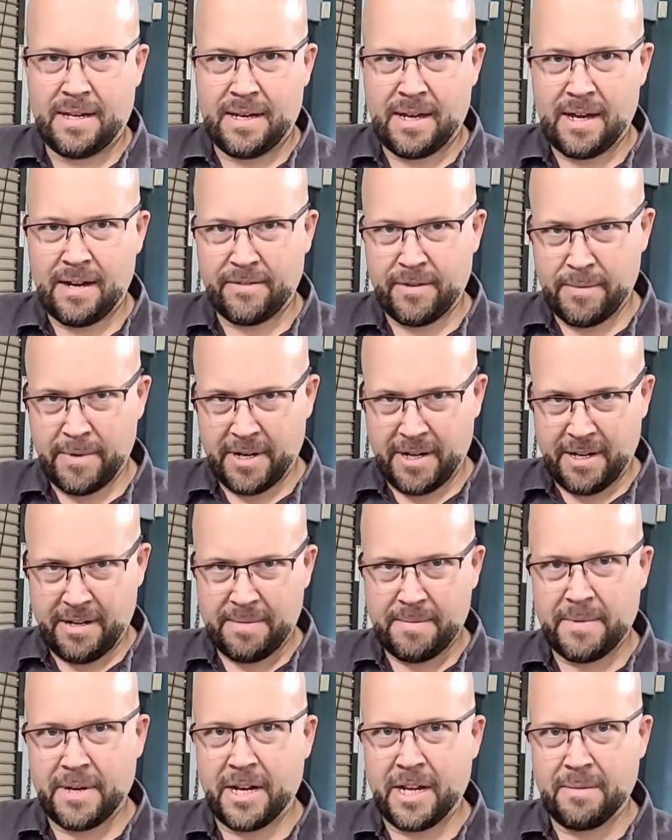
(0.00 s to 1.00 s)
Hi everybody,
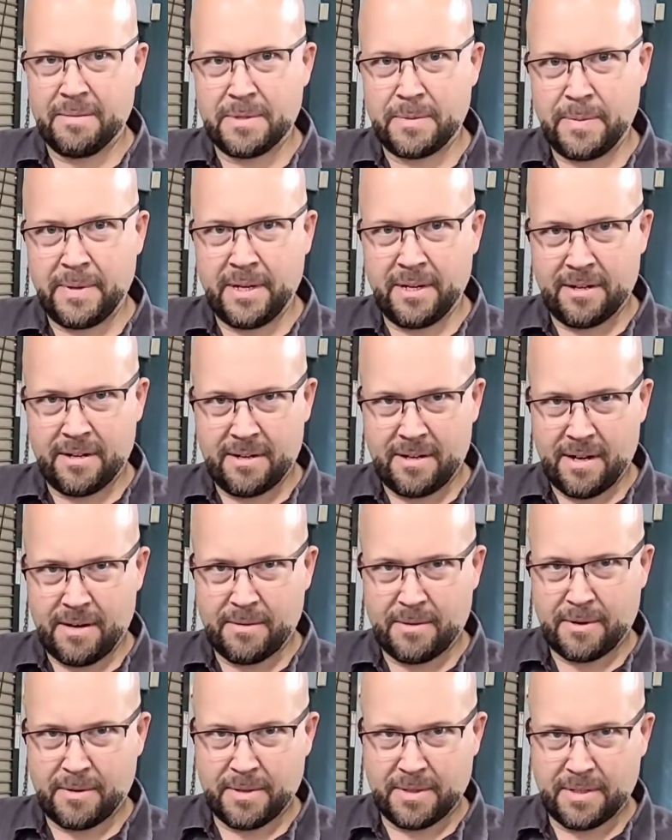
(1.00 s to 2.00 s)
my name is Peter. I
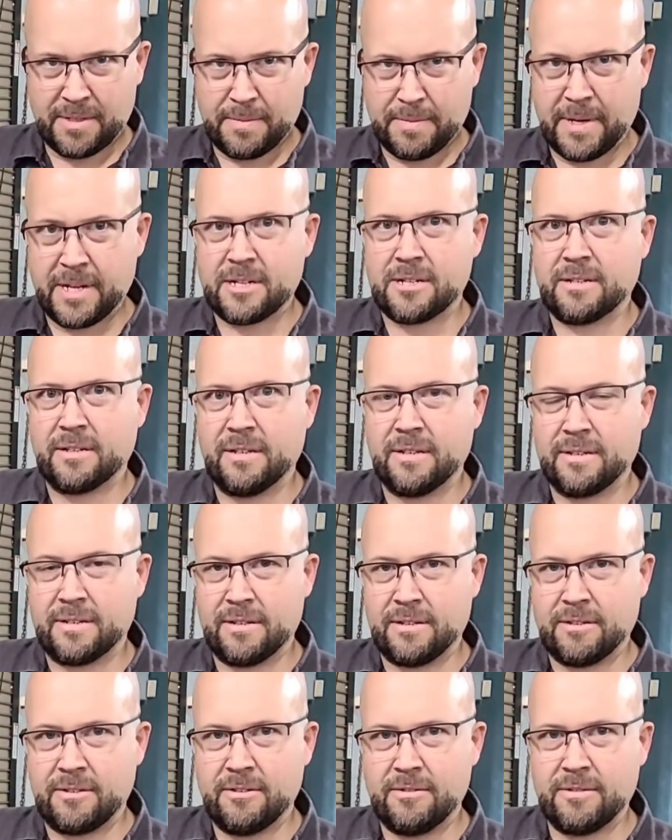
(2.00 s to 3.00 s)
work with the
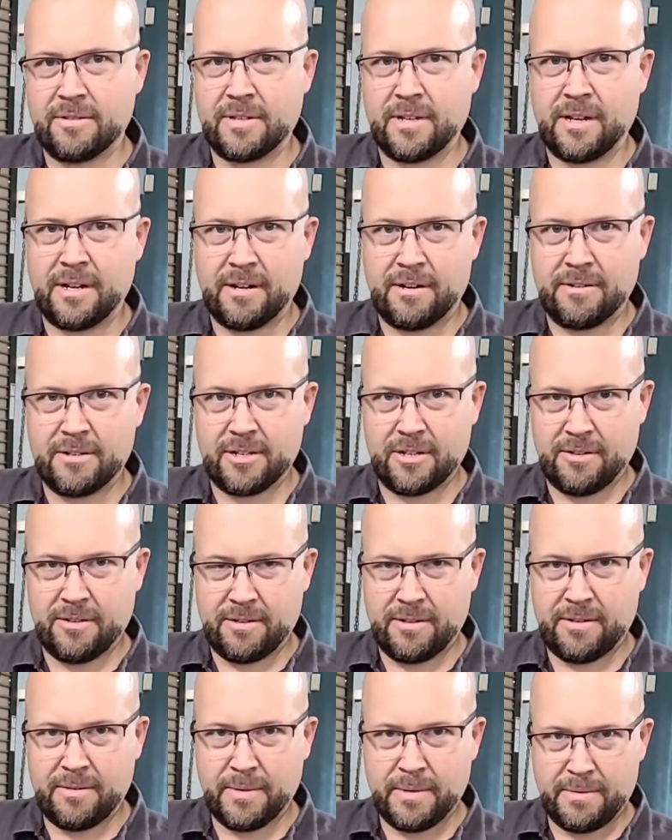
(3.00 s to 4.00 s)
specialists in Tucson,
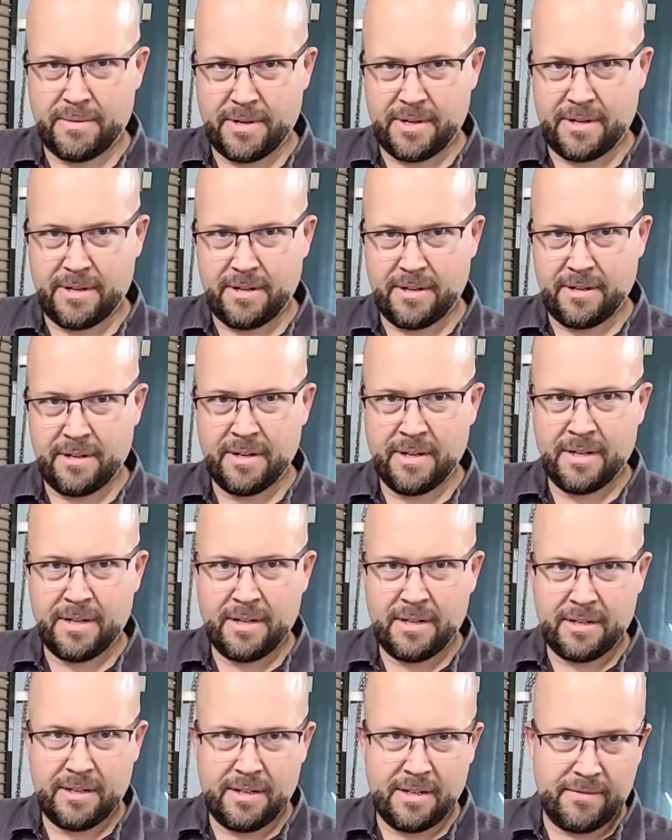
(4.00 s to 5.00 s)
Arizona. We wanted to
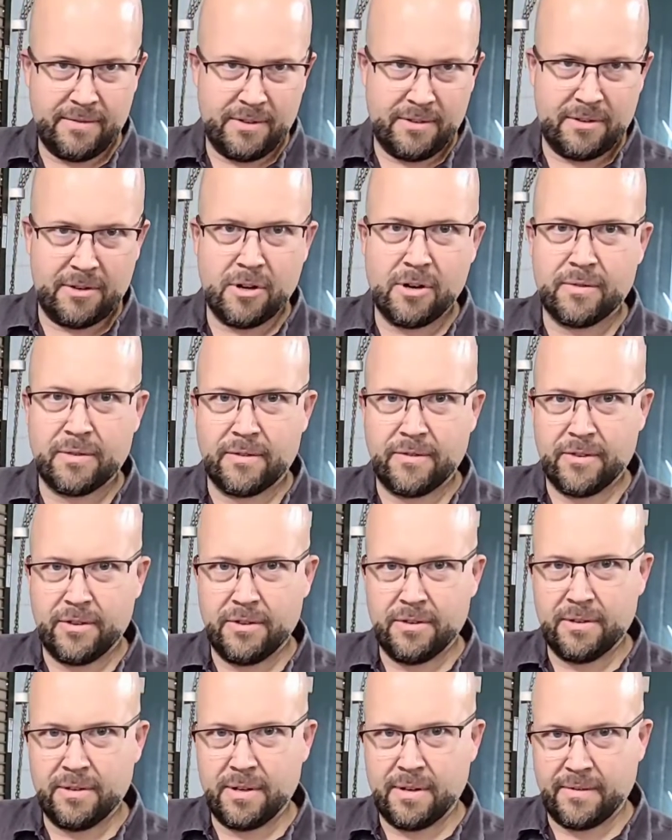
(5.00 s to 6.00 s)
give you an
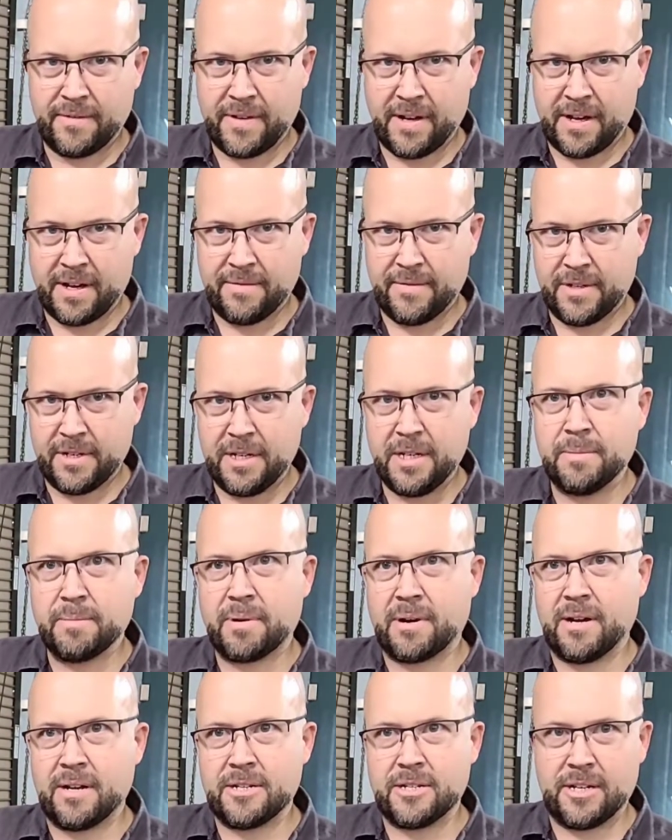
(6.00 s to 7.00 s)
overview of kind of a neat
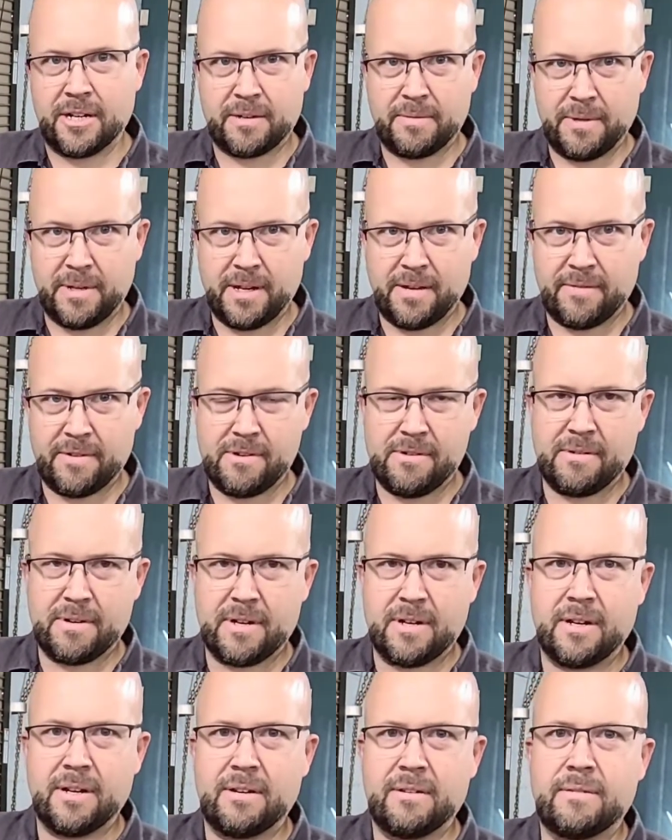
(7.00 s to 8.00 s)
project we have going
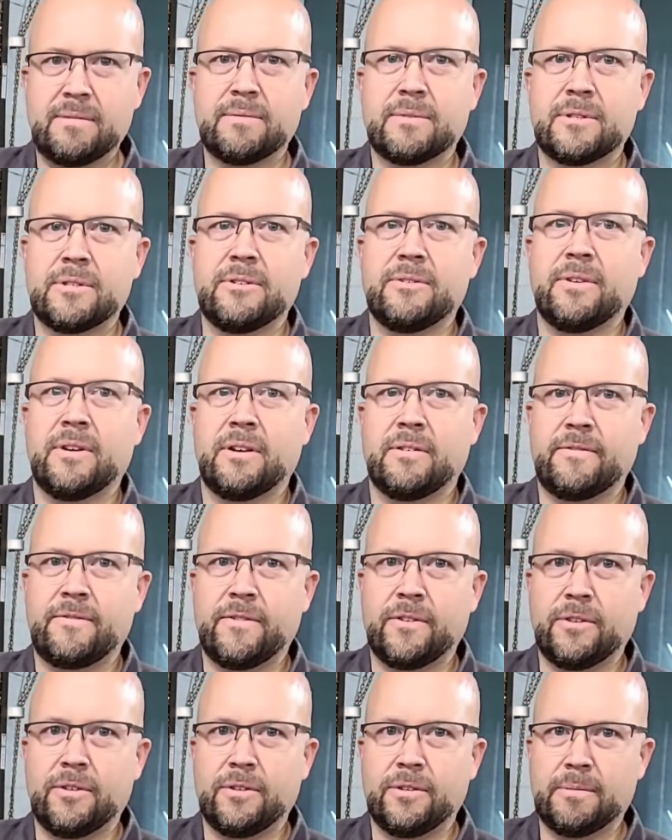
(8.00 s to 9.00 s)
on. We're doing a
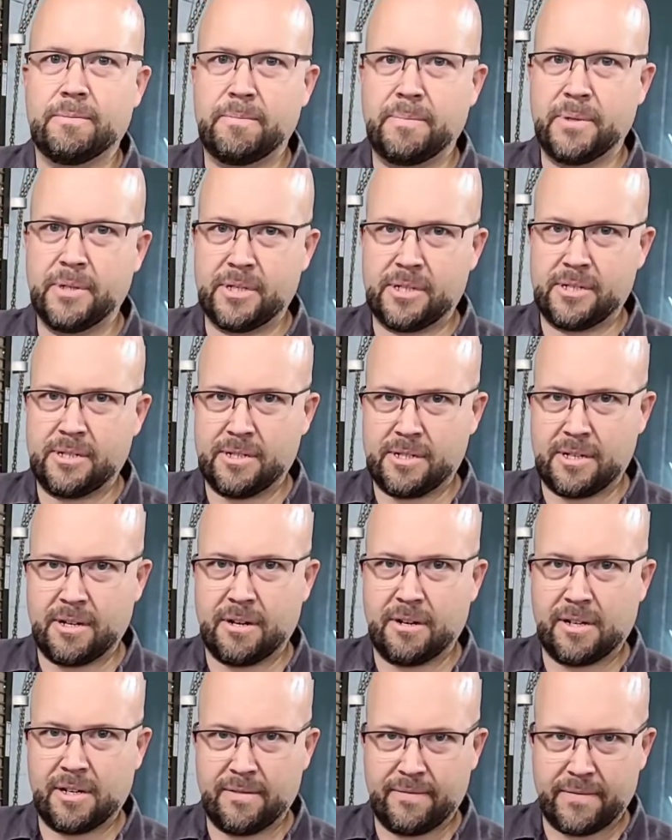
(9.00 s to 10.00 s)
full
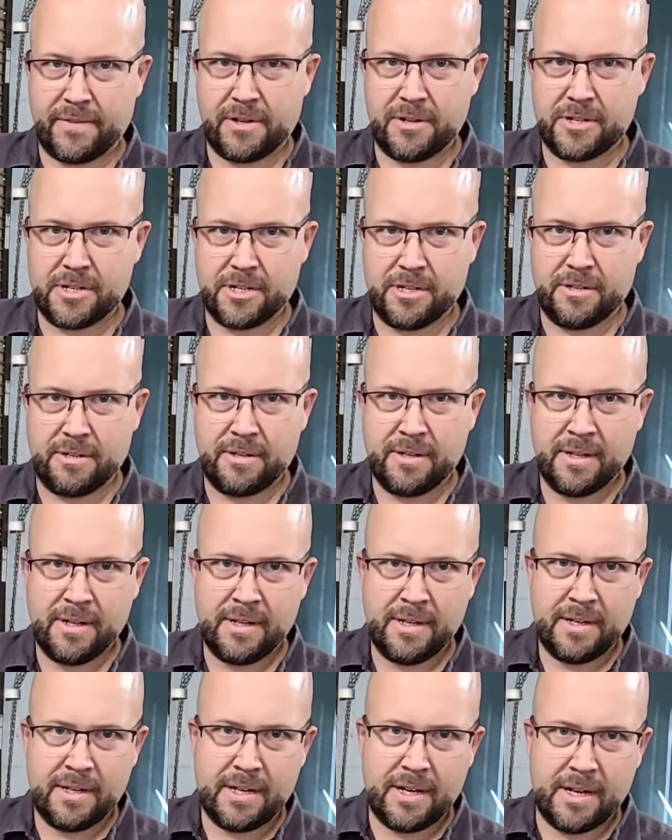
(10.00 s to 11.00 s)
push-to-start conversion
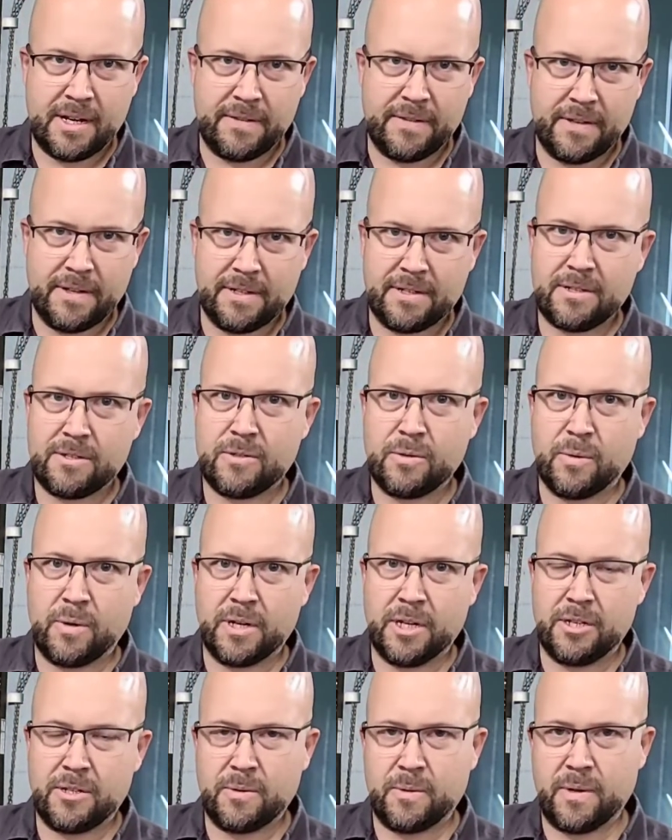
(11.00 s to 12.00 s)
on this
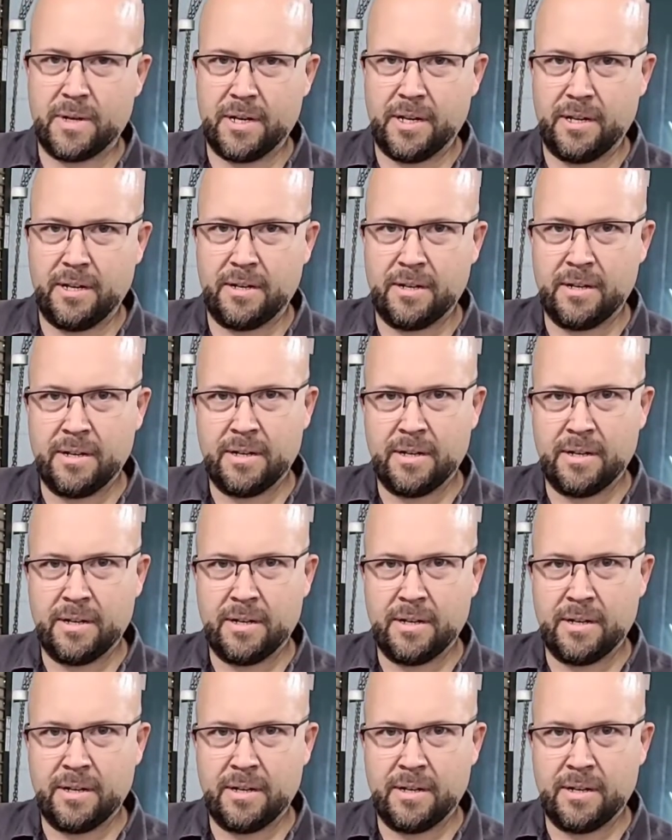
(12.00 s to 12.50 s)
2020